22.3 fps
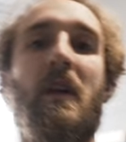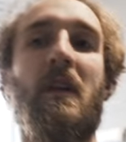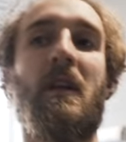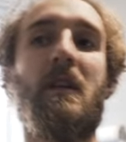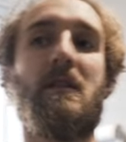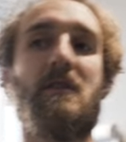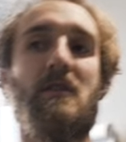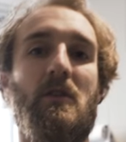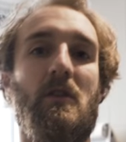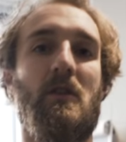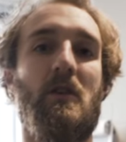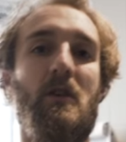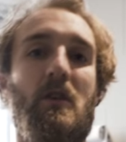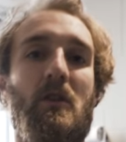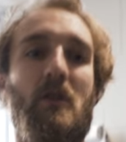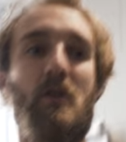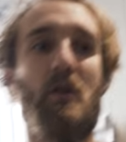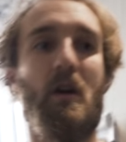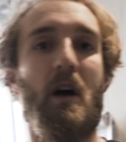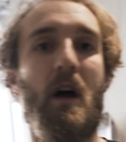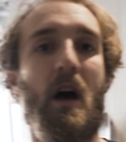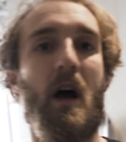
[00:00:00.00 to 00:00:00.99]
going to
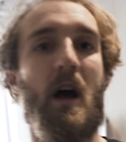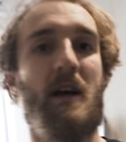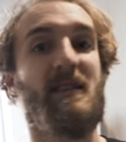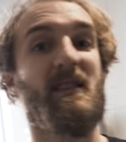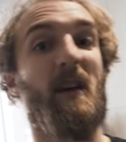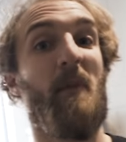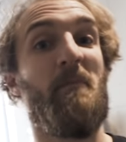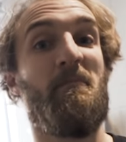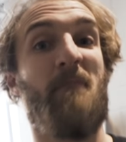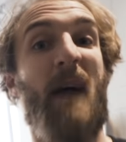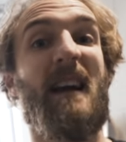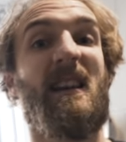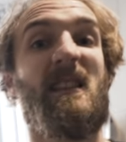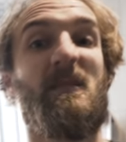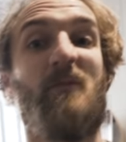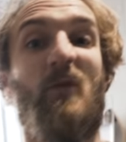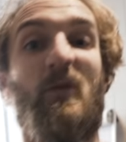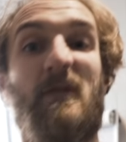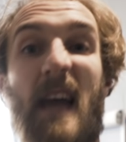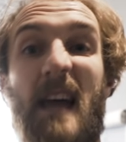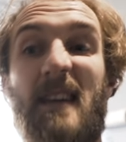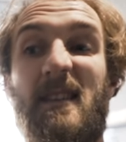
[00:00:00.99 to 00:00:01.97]
do a
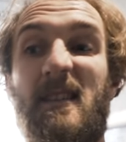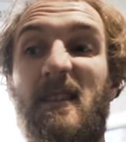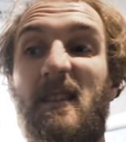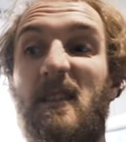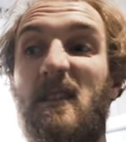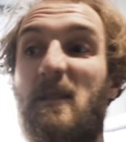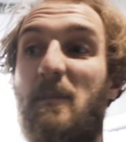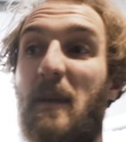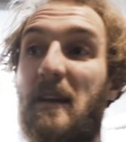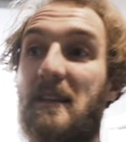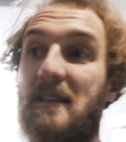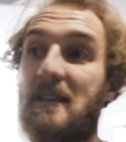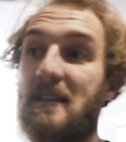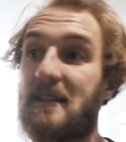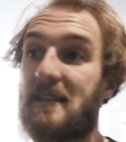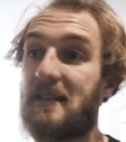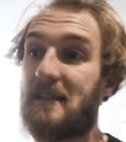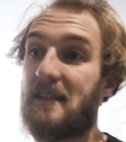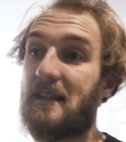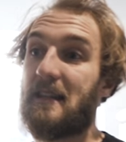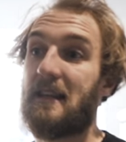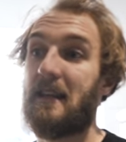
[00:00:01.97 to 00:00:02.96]
sub-maximal test to basically
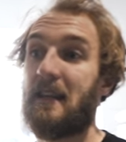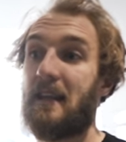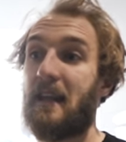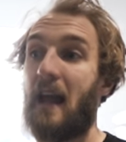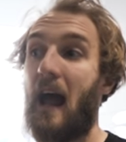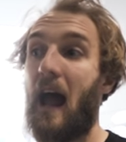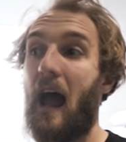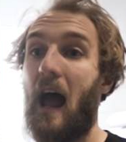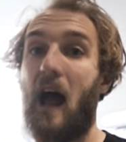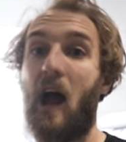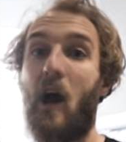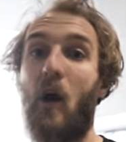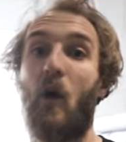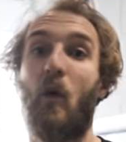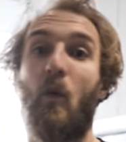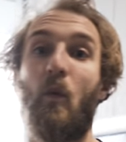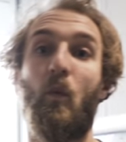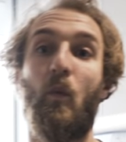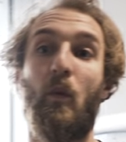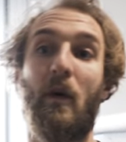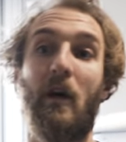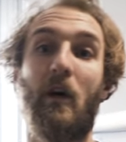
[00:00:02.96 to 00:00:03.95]
see
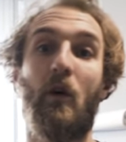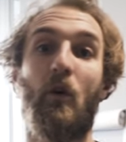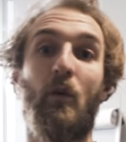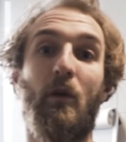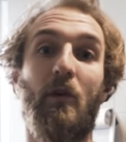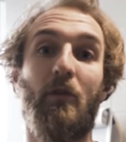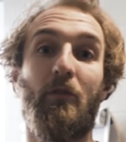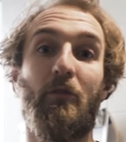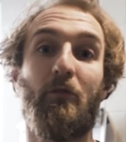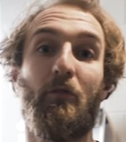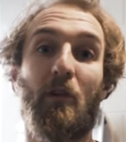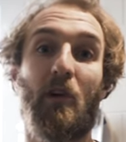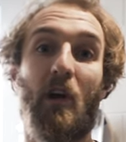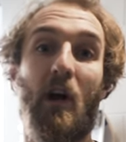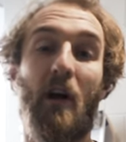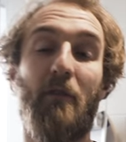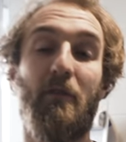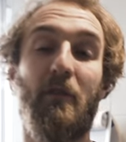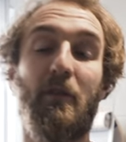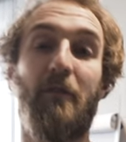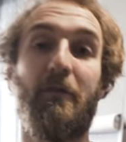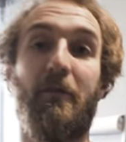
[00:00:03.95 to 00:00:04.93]
how Will has
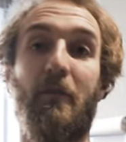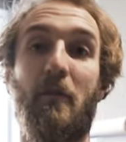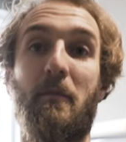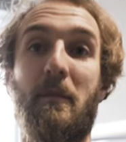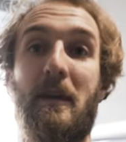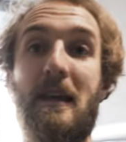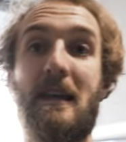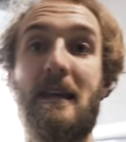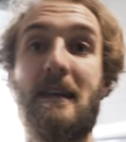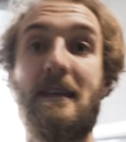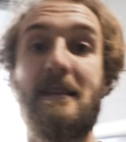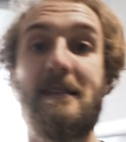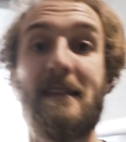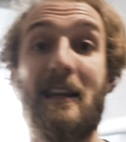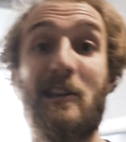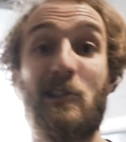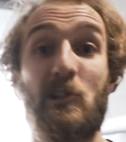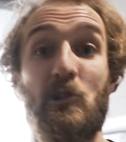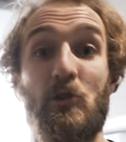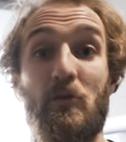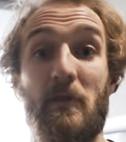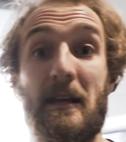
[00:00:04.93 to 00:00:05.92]
recovered from his
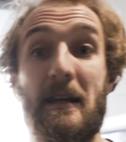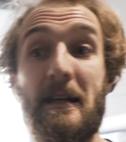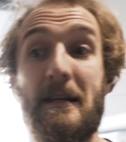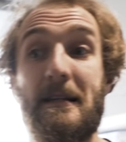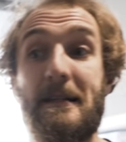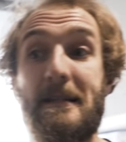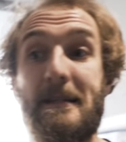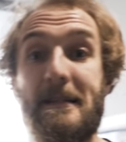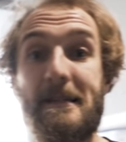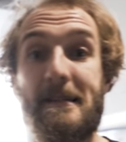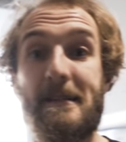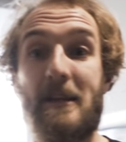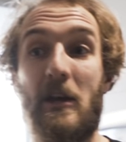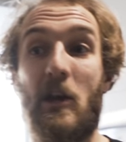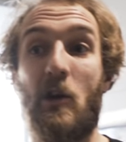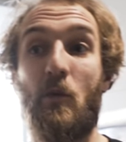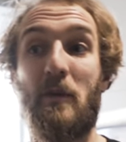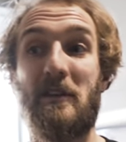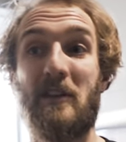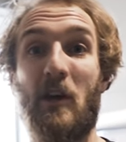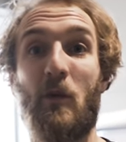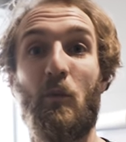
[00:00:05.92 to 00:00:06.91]
injury.
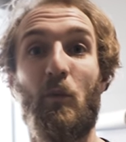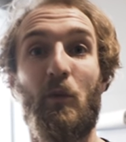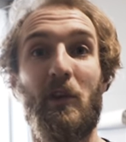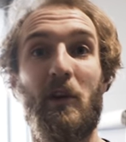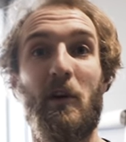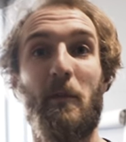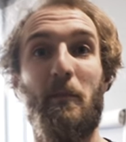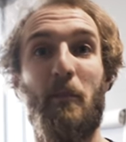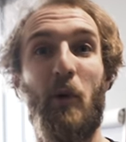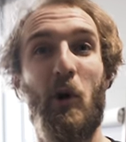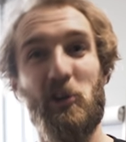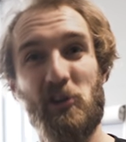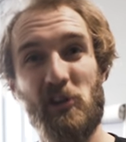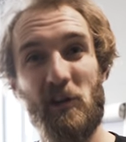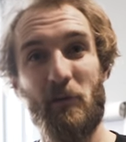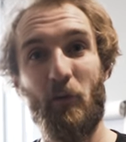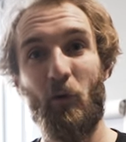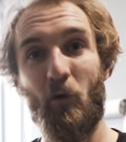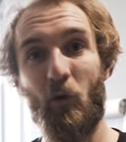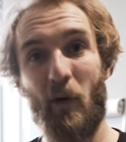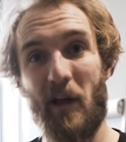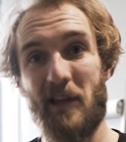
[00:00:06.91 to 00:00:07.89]
So we don't want to push
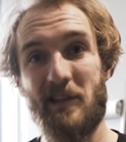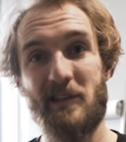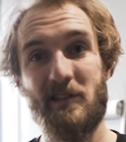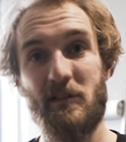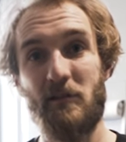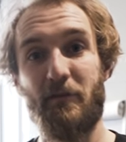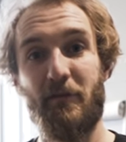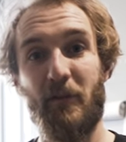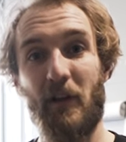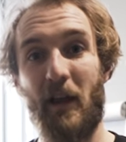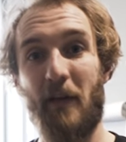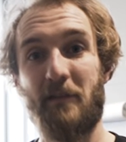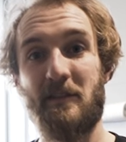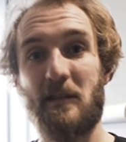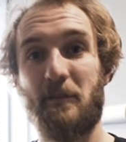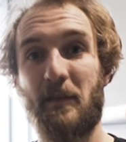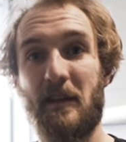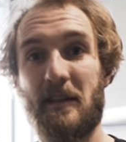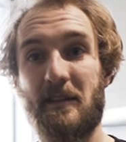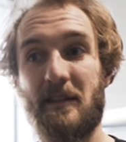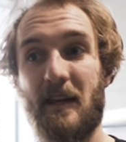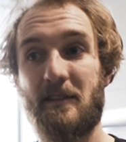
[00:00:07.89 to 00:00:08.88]
him all the way to do a full
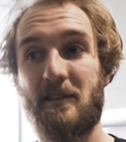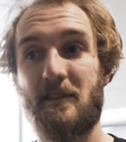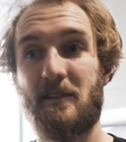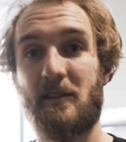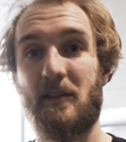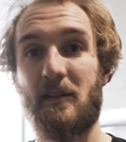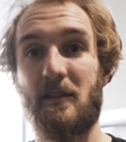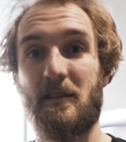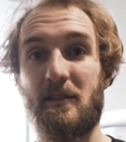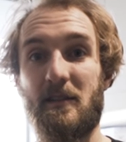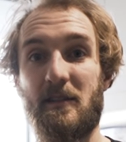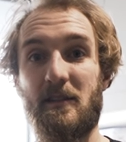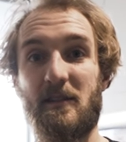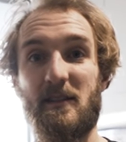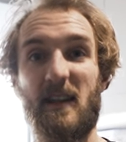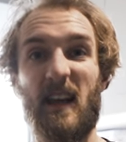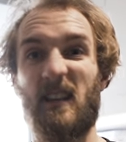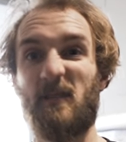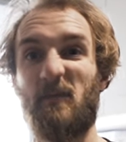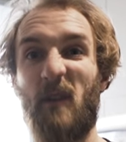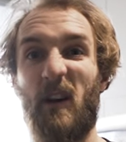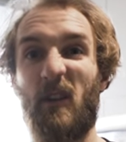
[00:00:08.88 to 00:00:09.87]
FTP test because his
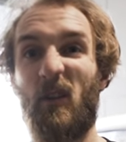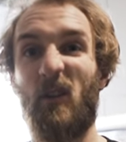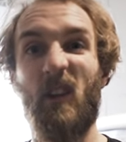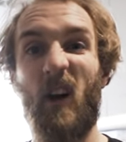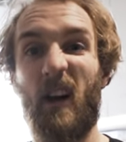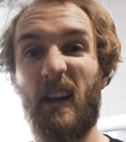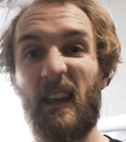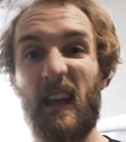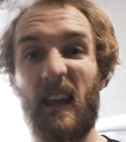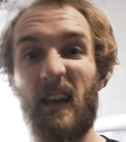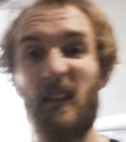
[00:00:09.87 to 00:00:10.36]
legs might not like